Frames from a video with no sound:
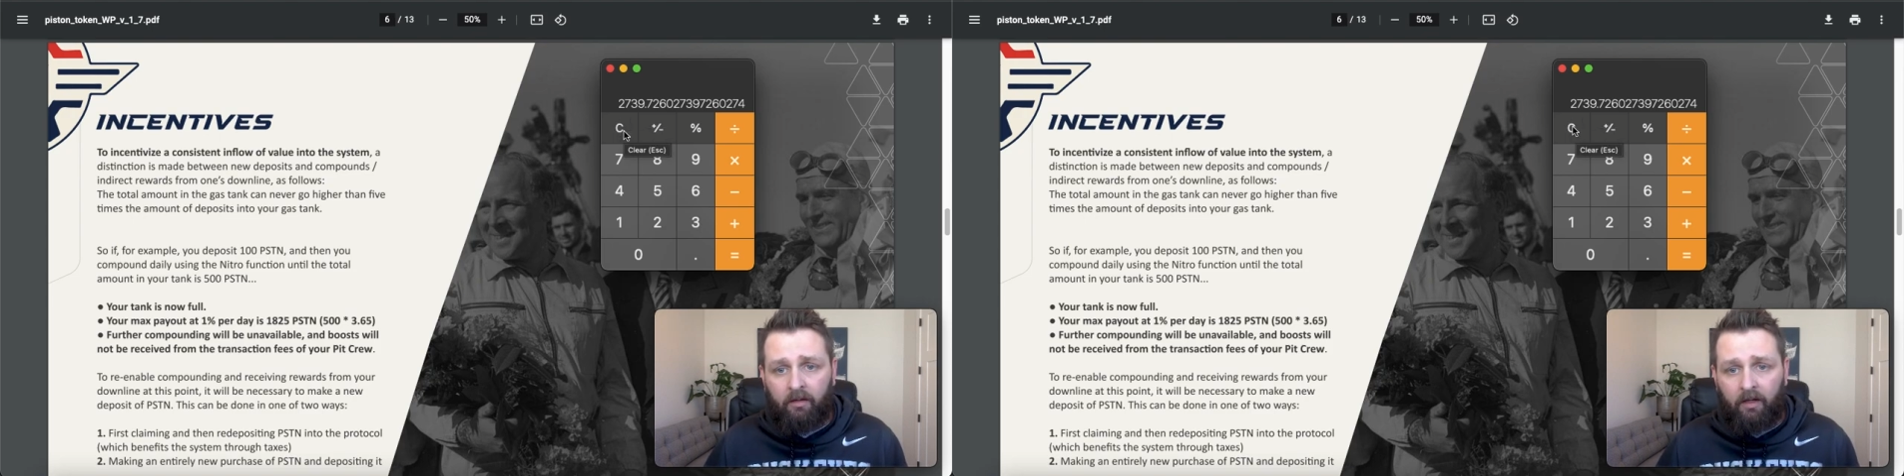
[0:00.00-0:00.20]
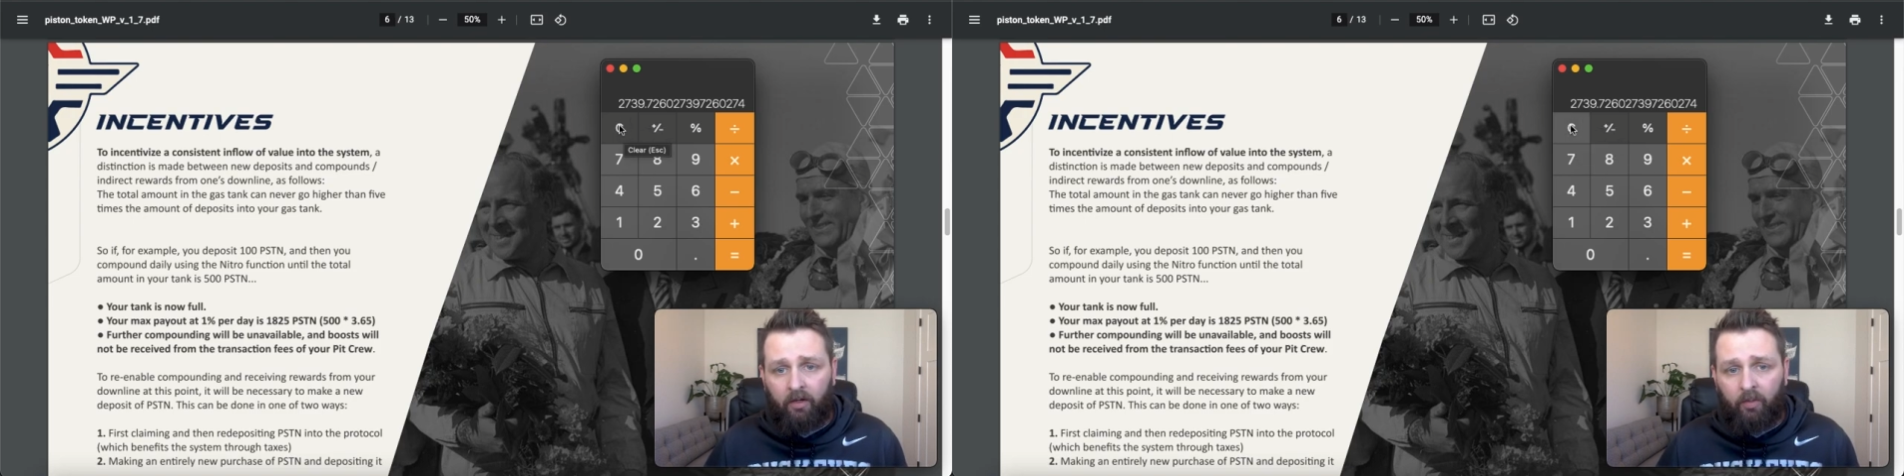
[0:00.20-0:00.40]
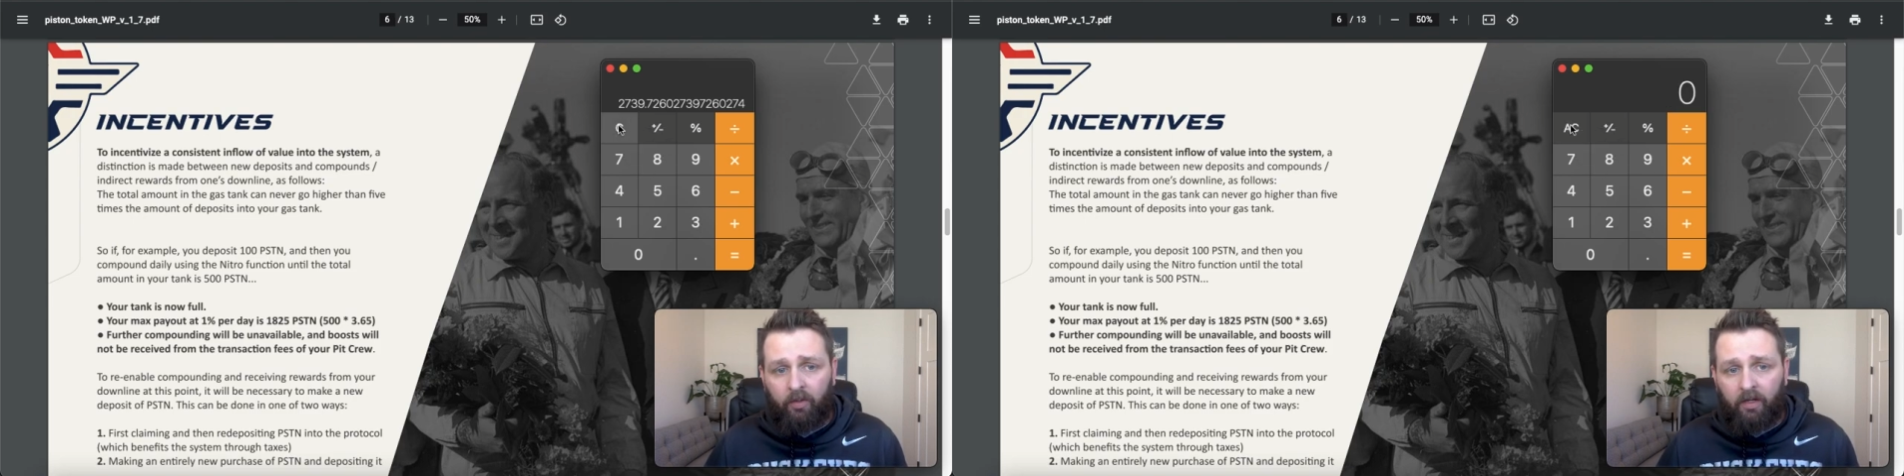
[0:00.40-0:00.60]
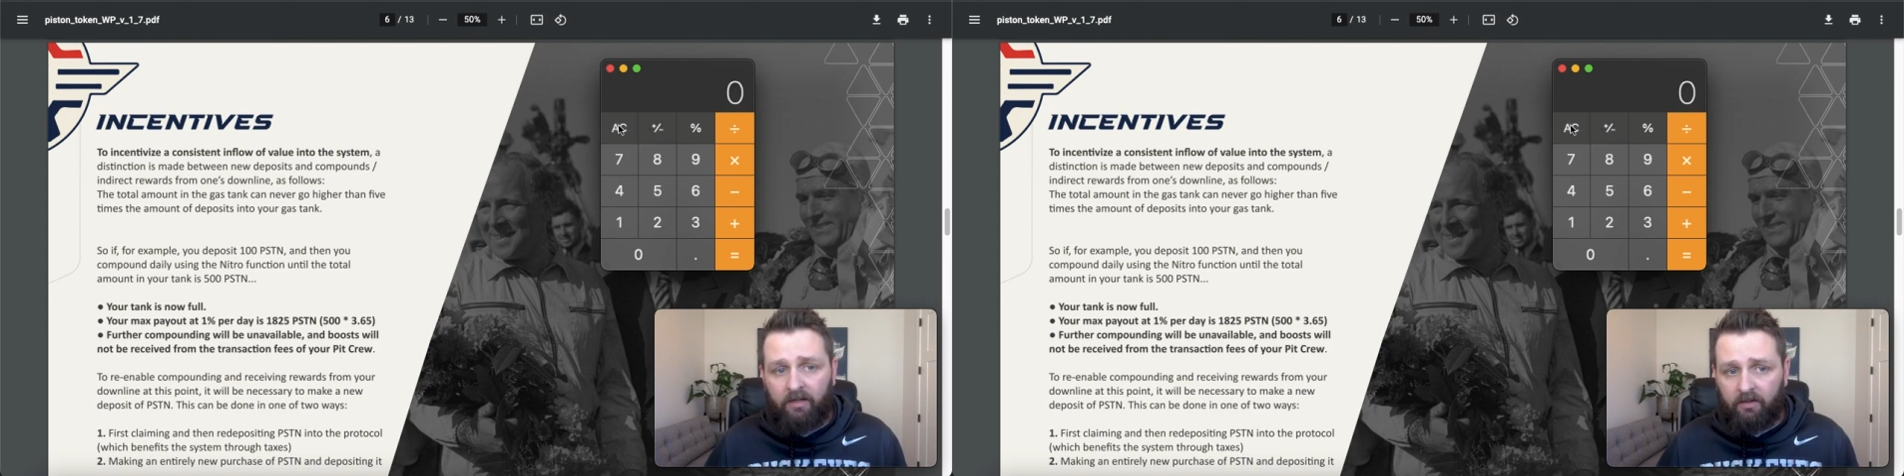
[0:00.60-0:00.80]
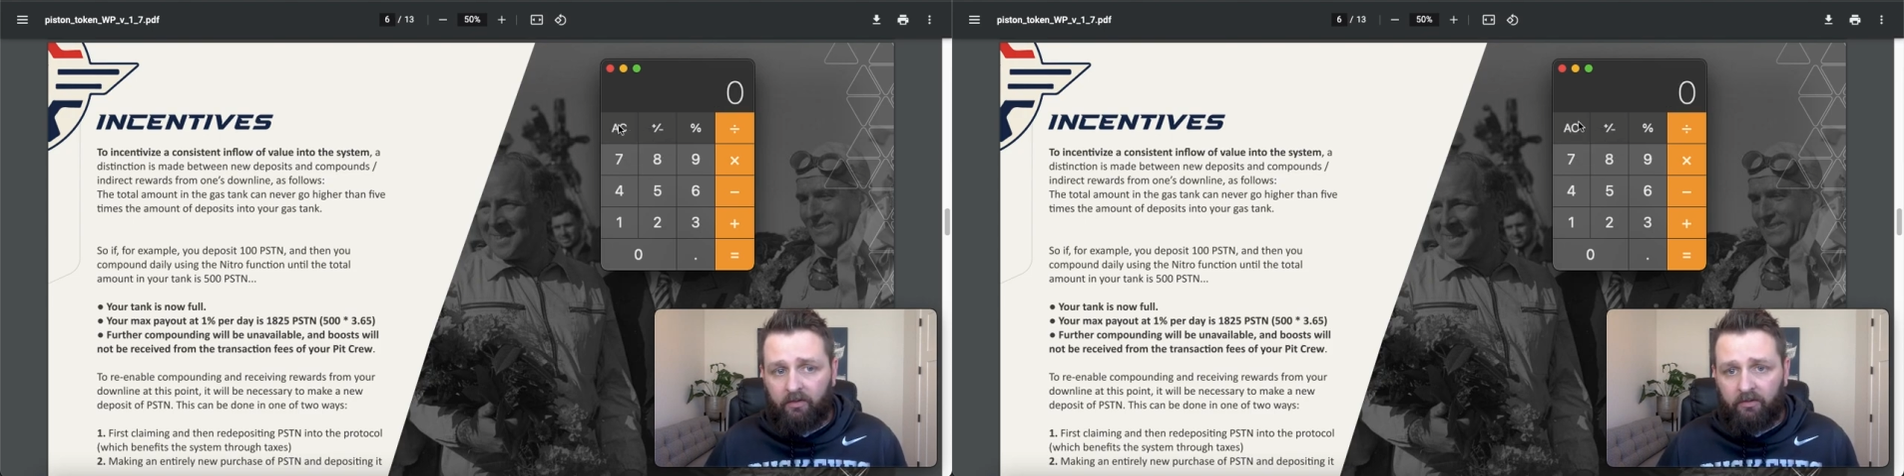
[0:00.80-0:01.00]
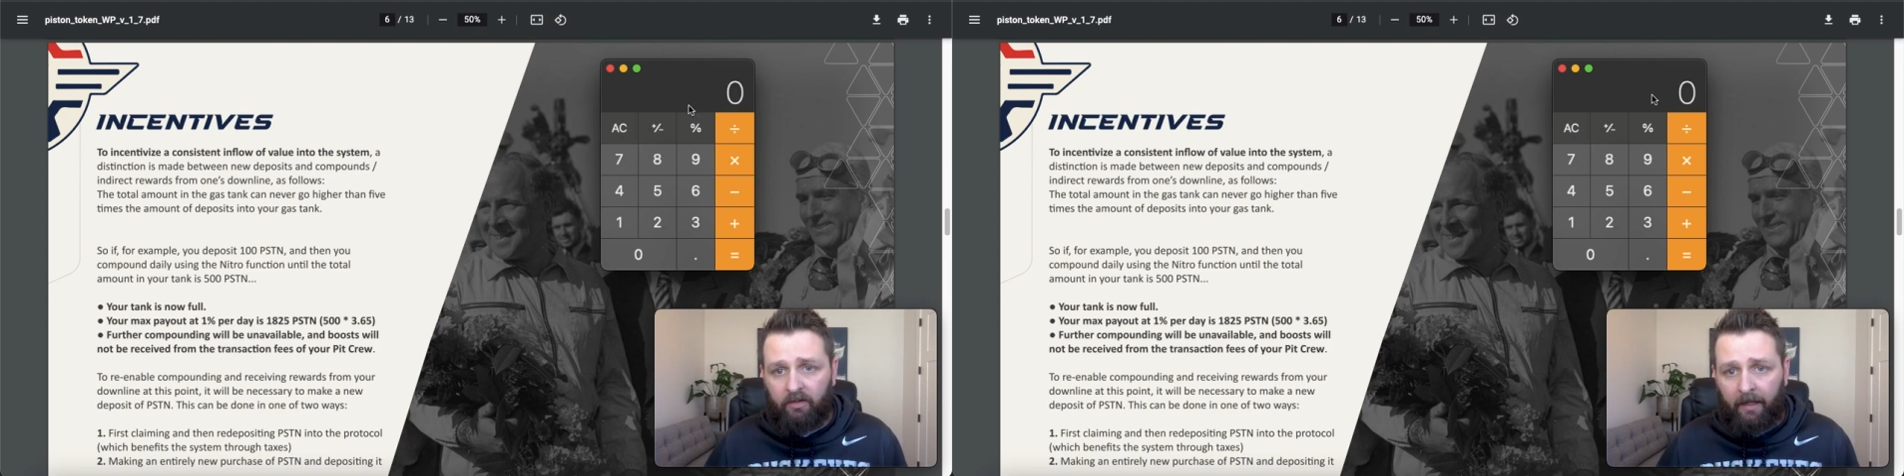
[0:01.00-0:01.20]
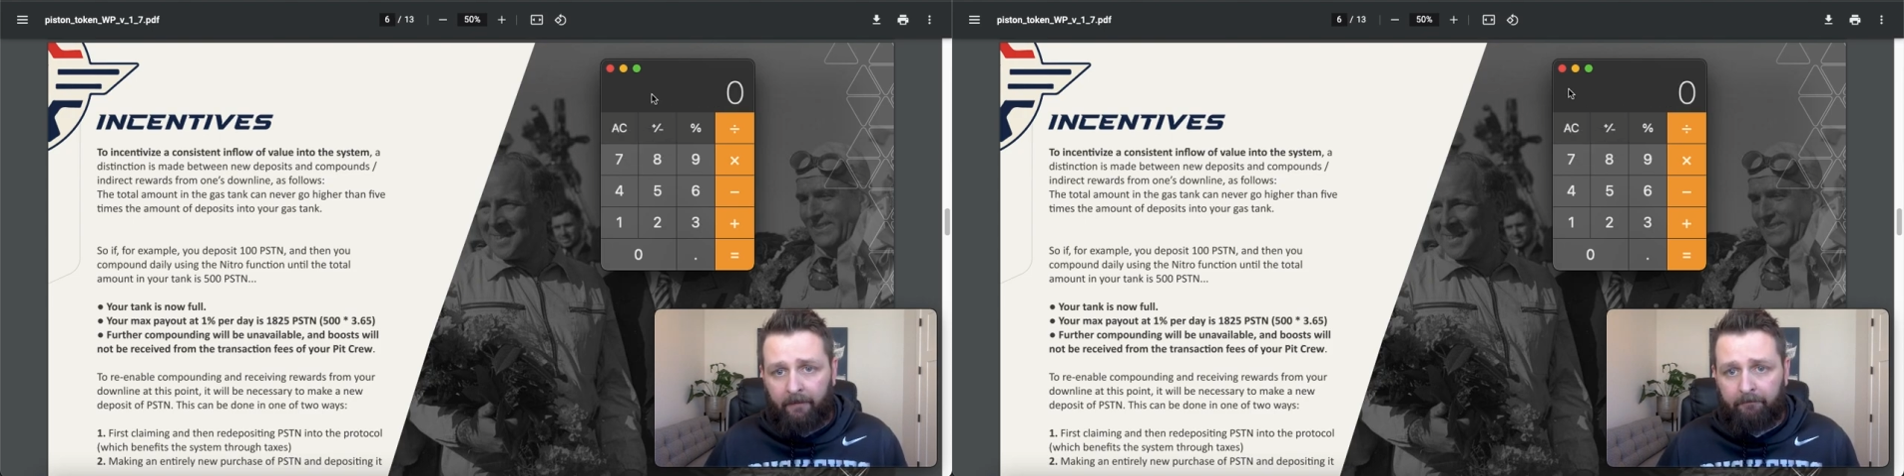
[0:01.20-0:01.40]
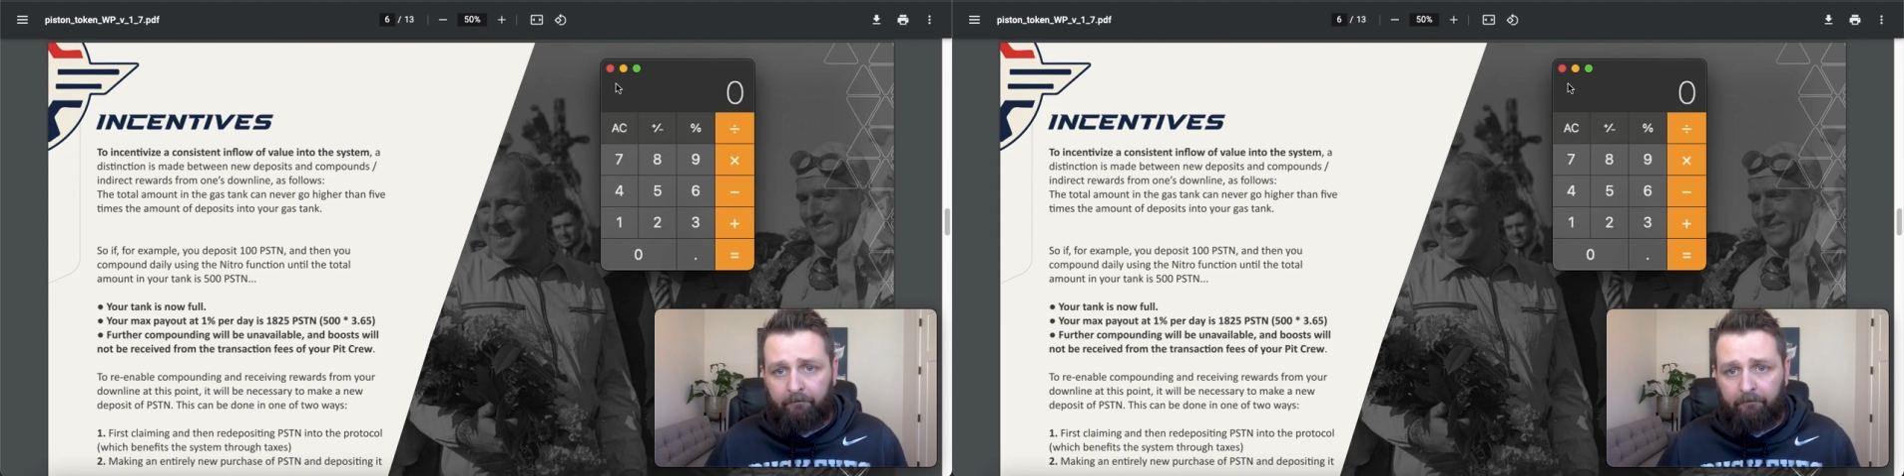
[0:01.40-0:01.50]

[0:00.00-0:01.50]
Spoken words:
I hope you guys understood that.